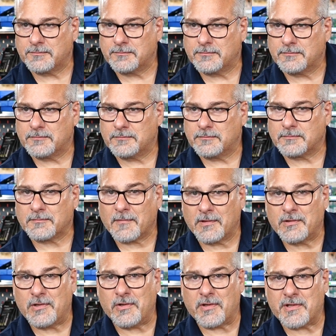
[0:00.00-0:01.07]
Yeah.
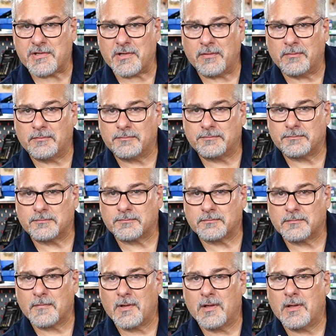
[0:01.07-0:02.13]
Do you know that, Joe? No,
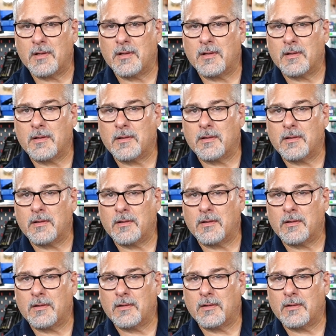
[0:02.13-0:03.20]
but that, that's an
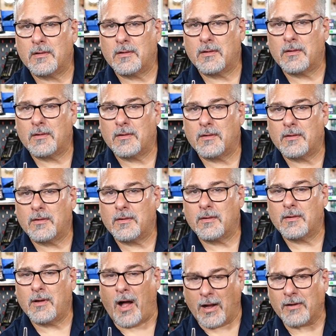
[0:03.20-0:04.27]
interesting rabbit hole to go down.
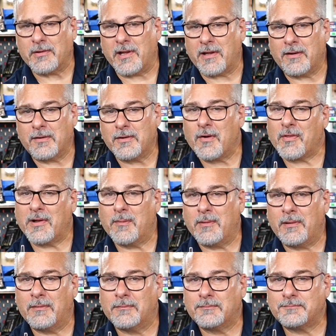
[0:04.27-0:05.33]
I'll go down it. You don't think I
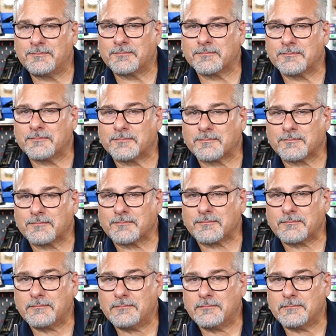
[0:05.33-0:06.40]
will? I
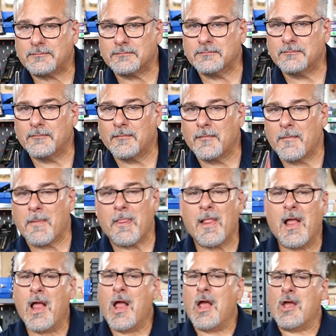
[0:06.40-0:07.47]
think it's another episode, yeah.
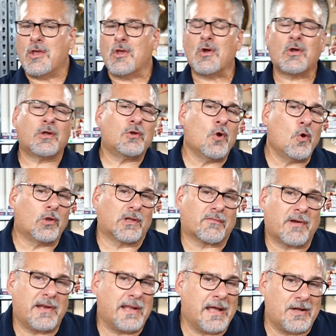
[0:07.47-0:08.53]
You can Google it
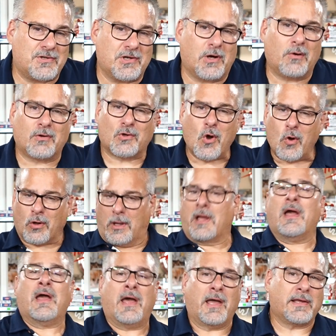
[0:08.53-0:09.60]
right now, Joe. Google
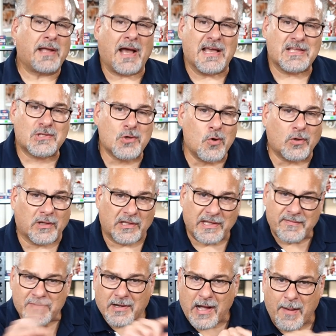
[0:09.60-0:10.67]
Hey, guys, Google it.
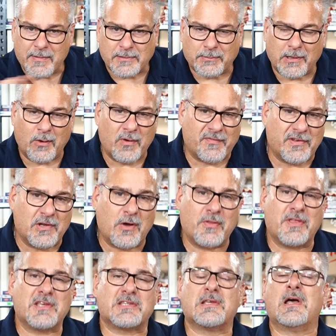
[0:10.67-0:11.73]
Leave in the comments below if you know
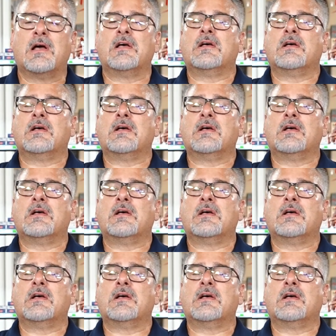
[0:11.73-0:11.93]
this.